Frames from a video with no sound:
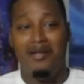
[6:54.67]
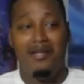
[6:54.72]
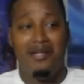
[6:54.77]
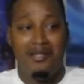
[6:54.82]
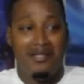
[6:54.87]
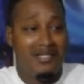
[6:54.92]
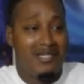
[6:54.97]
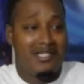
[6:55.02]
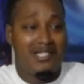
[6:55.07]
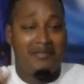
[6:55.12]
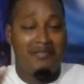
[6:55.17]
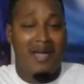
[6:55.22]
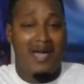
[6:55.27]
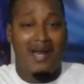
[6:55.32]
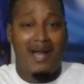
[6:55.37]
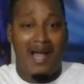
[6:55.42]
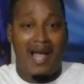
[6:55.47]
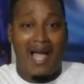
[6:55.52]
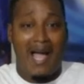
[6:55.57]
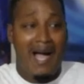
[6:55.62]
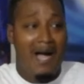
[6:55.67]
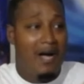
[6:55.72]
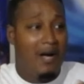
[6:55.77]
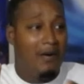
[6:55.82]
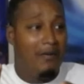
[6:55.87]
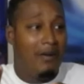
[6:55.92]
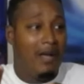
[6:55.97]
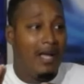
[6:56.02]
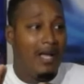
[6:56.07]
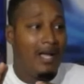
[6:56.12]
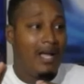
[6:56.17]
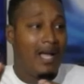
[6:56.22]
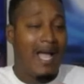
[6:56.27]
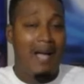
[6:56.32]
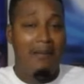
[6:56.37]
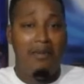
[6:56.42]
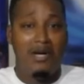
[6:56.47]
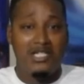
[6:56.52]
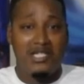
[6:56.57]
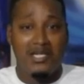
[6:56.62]
It doesn't matter how
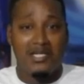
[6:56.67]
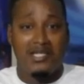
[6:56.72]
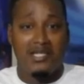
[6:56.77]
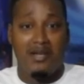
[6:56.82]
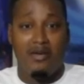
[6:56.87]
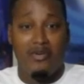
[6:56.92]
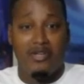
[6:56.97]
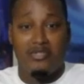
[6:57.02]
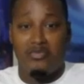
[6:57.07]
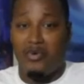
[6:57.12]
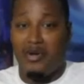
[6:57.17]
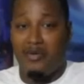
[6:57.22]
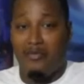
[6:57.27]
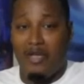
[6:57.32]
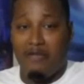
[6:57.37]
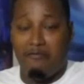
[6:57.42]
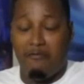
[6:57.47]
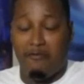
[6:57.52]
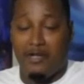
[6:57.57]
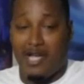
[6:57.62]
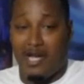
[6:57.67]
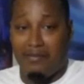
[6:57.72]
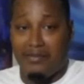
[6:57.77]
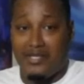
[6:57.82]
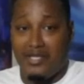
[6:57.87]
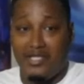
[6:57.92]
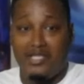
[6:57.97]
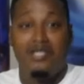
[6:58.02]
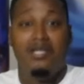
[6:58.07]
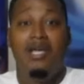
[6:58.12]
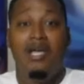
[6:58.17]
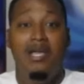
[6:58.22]
much Nintendo is running away from the competition.